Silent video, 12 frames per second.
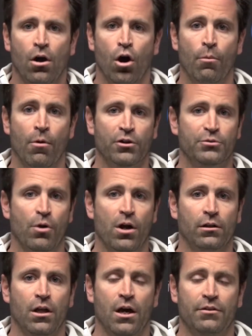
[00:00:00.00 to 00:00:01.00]
Omar has brought
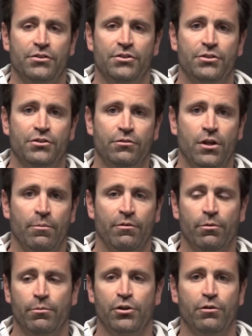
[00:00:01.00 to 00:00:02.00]
a lot in the sense of coming
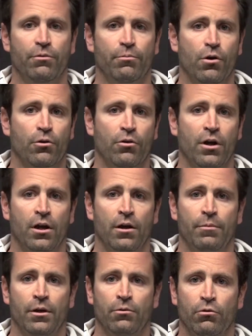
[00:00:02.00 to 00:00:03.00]
from a different
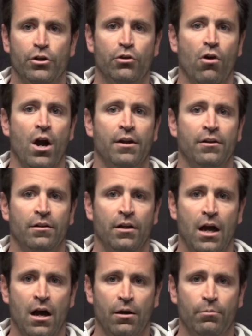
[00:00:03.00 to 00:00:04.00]
program really grinding it
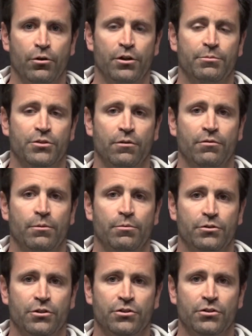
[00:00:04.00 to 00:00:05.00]
out and putting himself in a
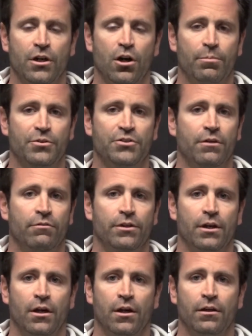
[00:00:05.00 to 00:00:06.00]
position to help us every
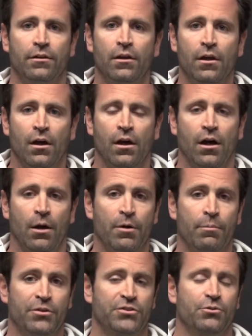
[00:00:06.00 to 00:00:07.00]
day. And I'm
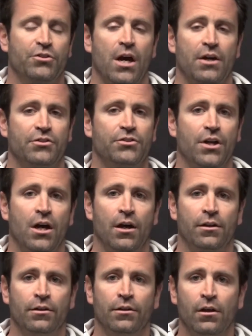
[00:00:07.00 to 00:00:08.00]
going to miss those guys a
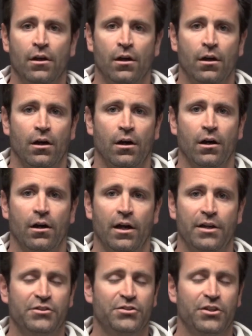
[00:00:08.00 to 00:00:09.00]
ton, and I
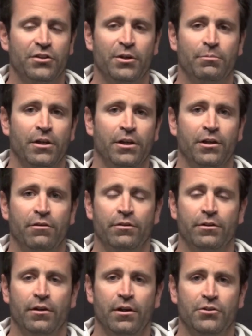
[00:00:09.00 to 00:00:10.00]
hate to see them leave.
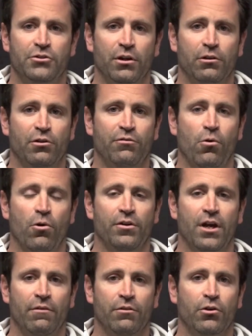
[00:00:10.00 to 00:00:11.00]
And so I look forward
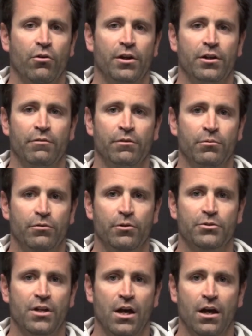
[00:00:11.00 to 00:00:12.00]
to having a great evening with
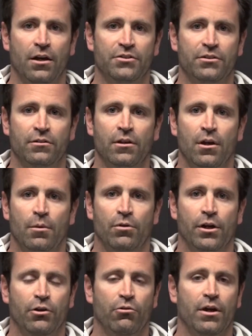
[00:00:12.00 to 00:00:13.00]
those guys and
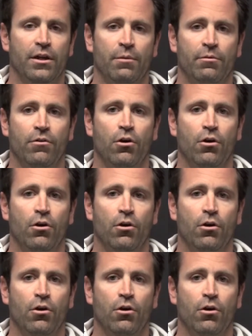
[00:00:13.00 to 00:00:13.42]
playing a great game of